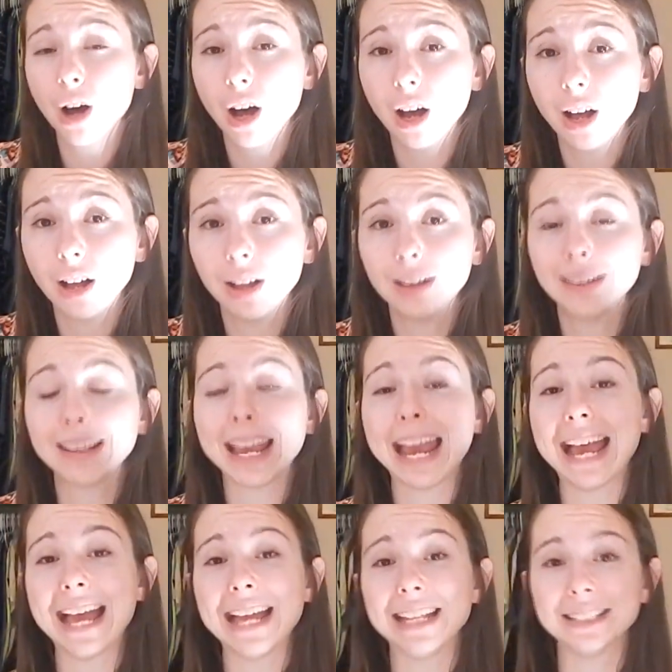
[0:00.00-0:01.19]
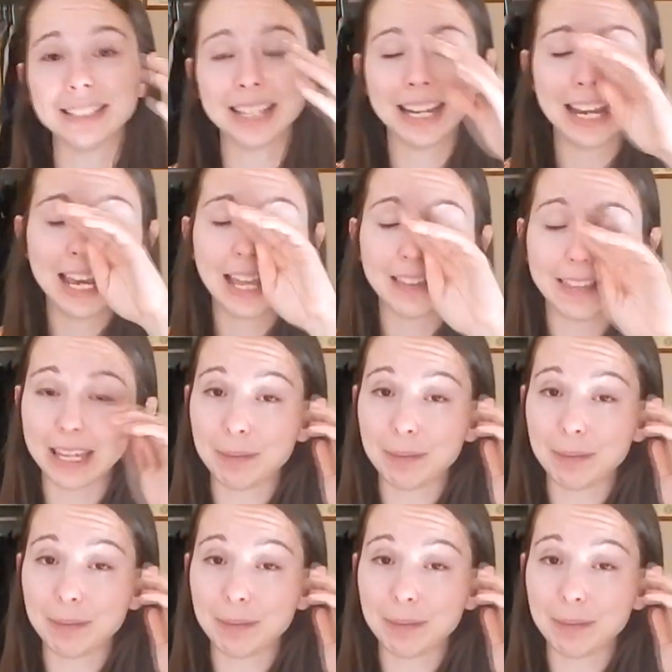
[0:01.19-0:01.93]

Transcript: alcohol and